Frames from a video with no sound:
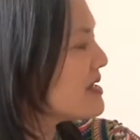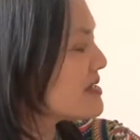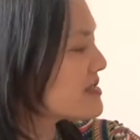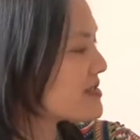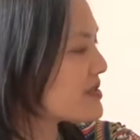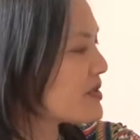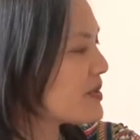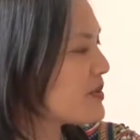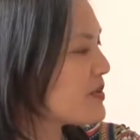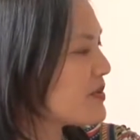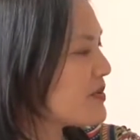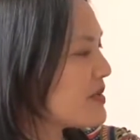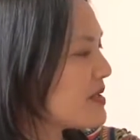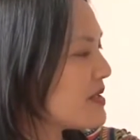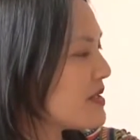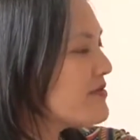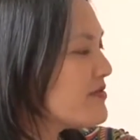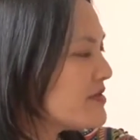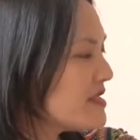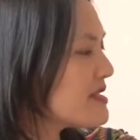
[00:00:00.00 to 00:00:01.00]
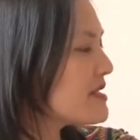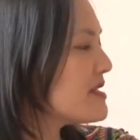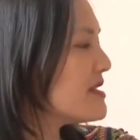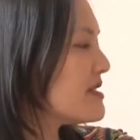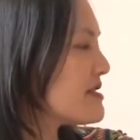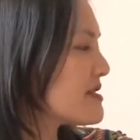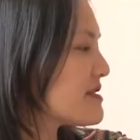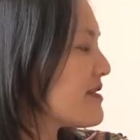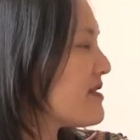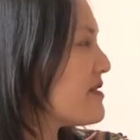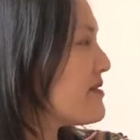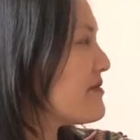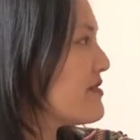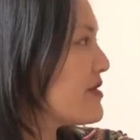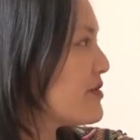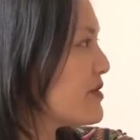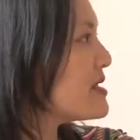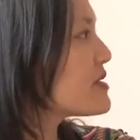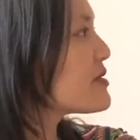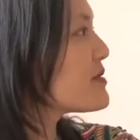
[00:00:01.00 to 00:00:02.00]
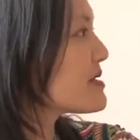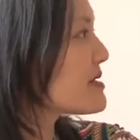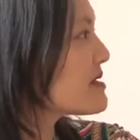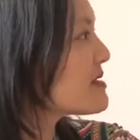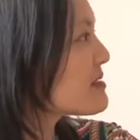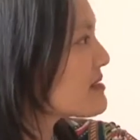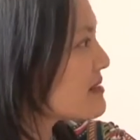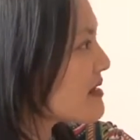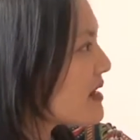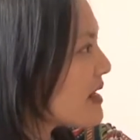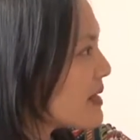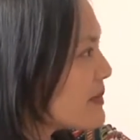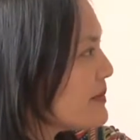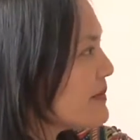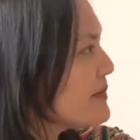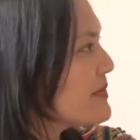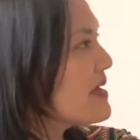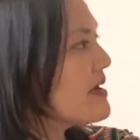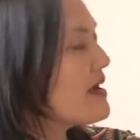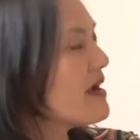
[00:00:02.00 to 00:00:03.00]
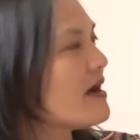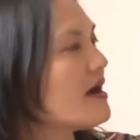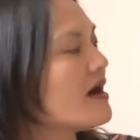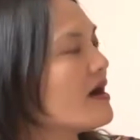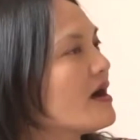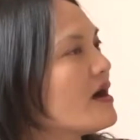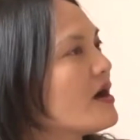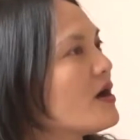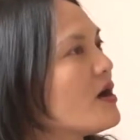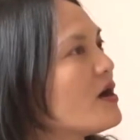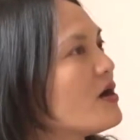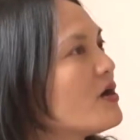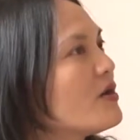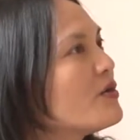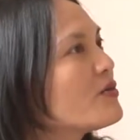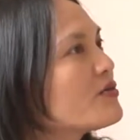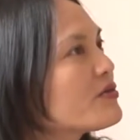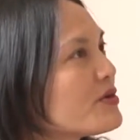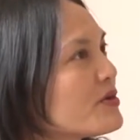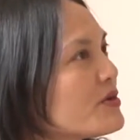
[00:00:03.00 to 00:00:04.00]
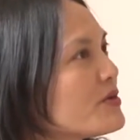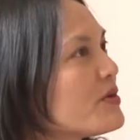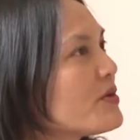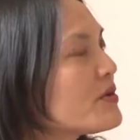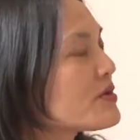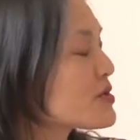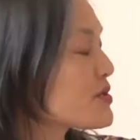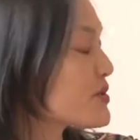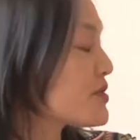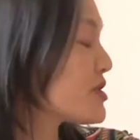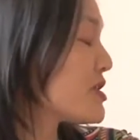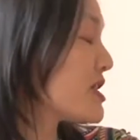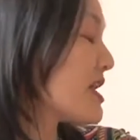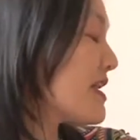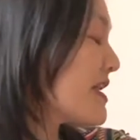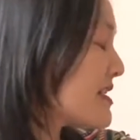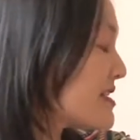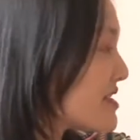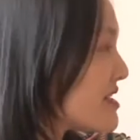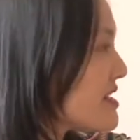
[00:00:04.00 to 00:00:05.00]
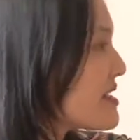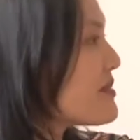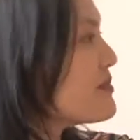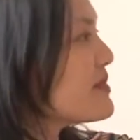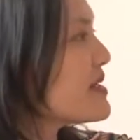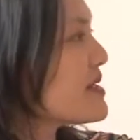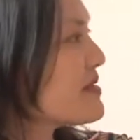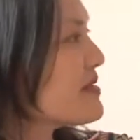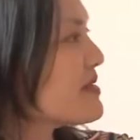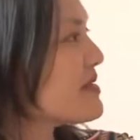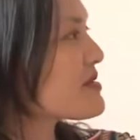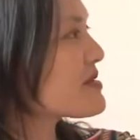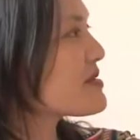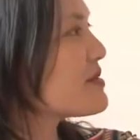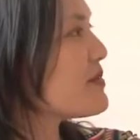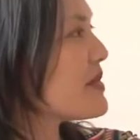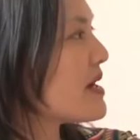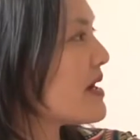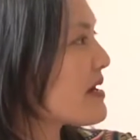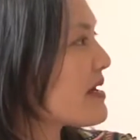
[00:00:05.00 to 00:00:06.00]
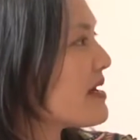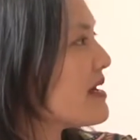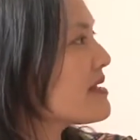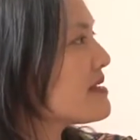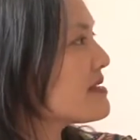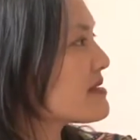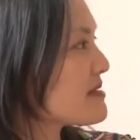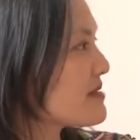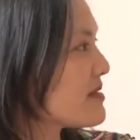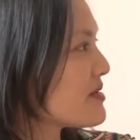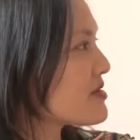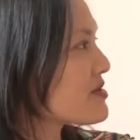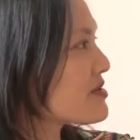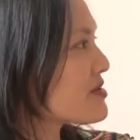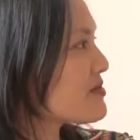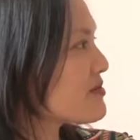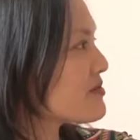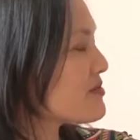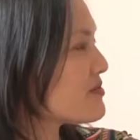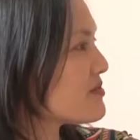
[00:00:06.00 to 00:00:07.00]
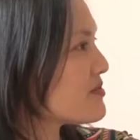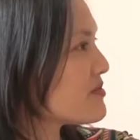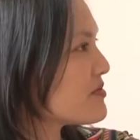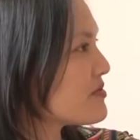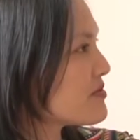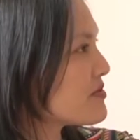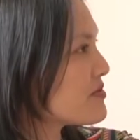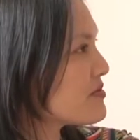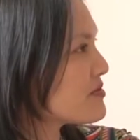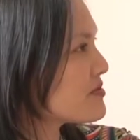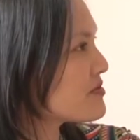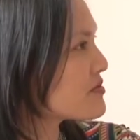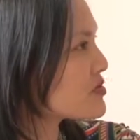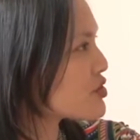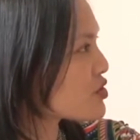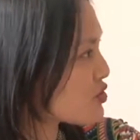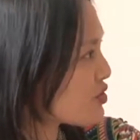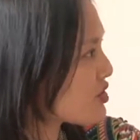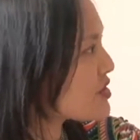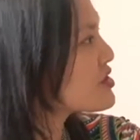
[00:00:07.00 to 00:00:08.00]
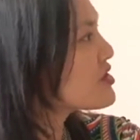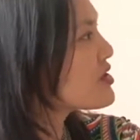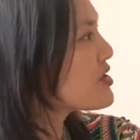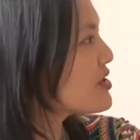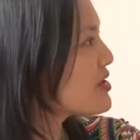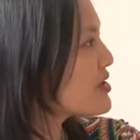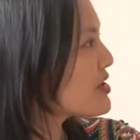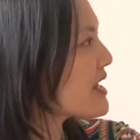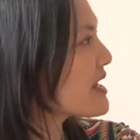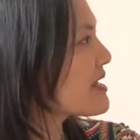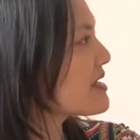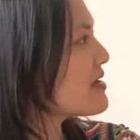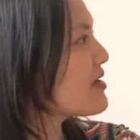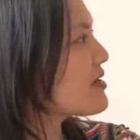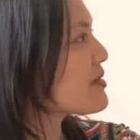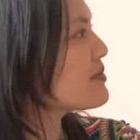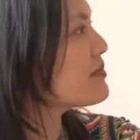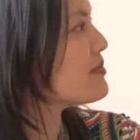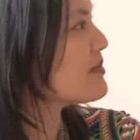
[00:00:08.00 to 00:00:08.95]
So definitely it's a very interesting time, although also challenging because the market is not structured and not